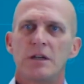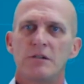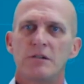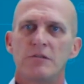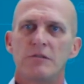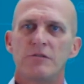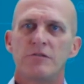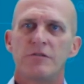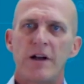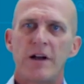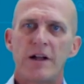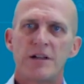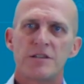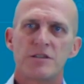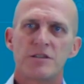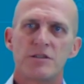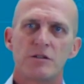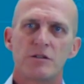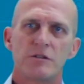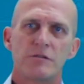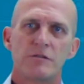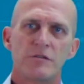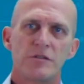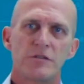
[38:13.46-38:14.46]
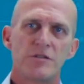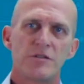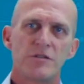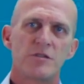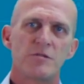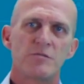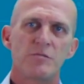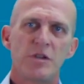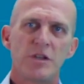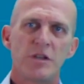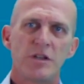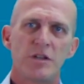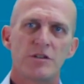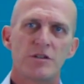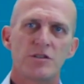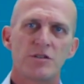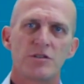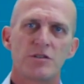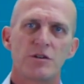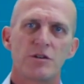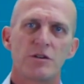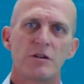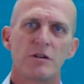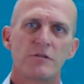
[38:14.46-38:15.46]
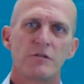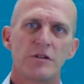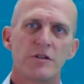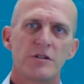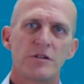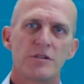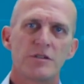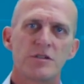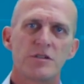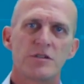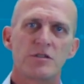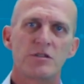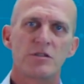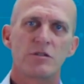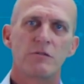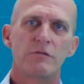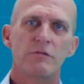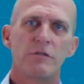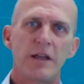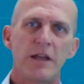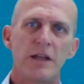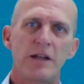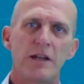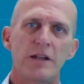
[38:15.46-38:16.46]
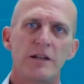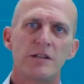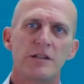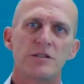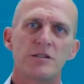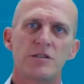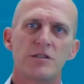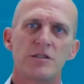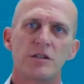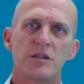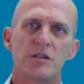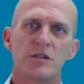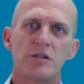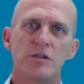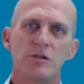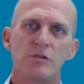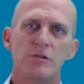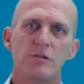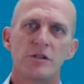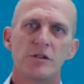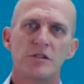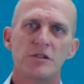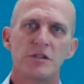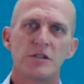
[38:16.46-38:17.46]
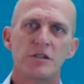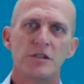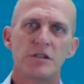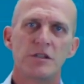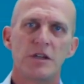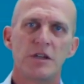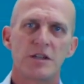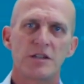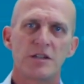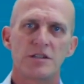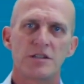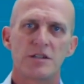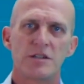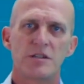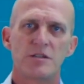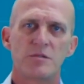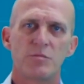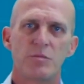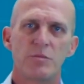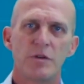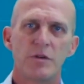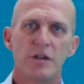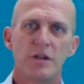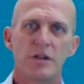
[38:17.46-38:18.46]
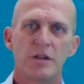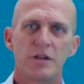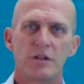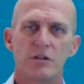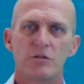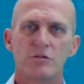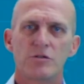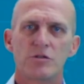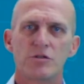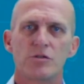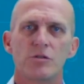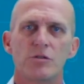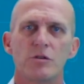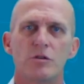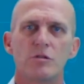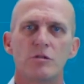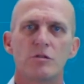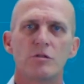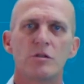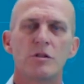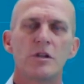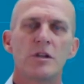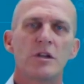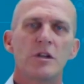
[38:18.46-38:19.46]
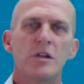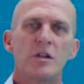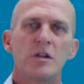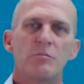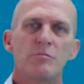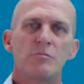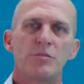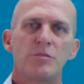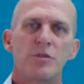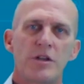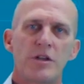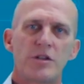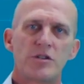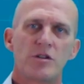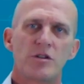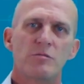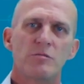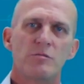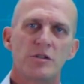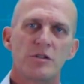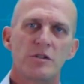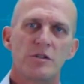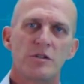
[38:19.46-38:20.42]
file servers, media servers, surveillance, security, access control, pressure